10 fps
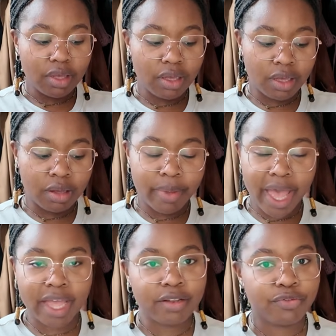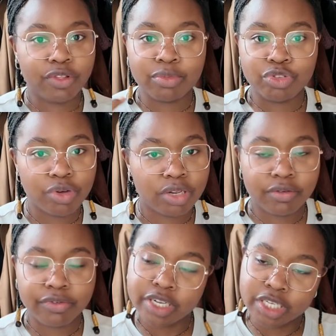I had filmed 2
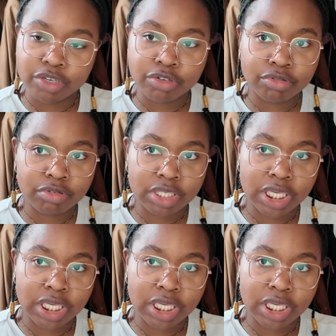other videos,